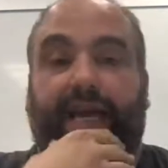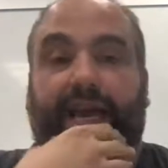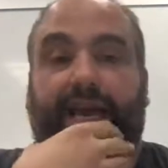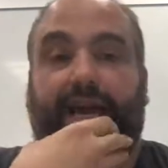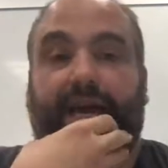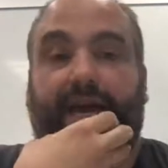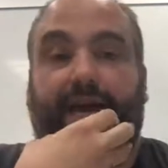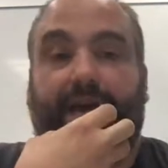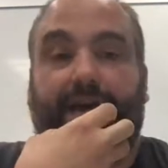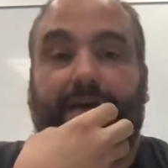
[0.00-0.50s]

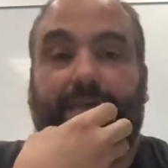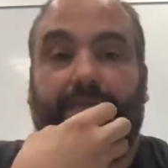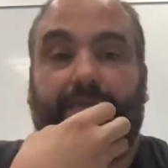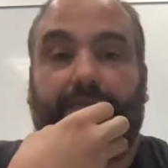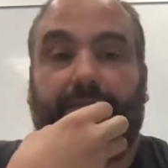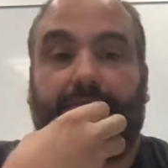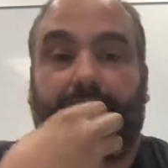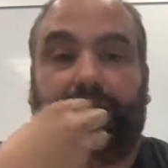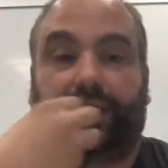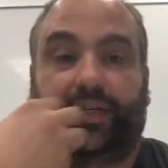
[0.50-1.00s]

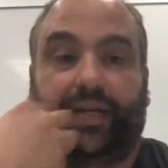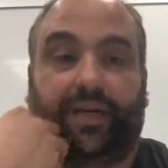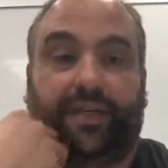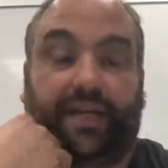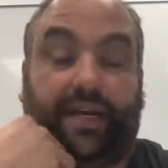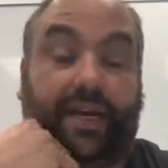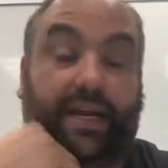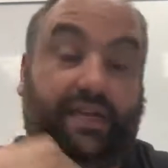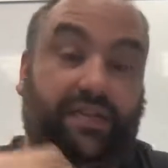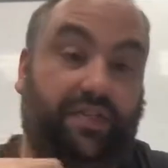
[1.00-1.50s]
So
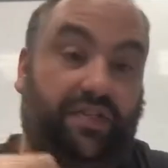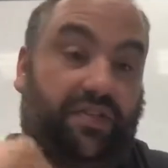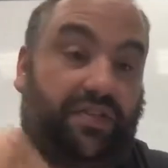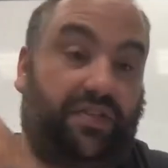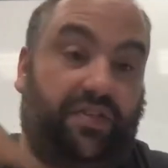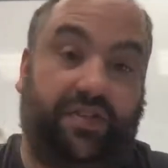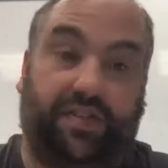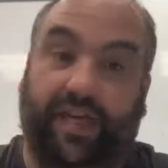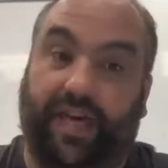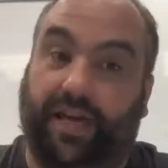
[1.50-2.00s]
then I
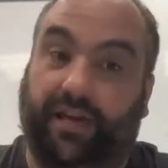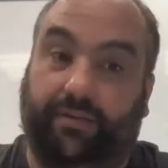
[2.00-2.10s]
just,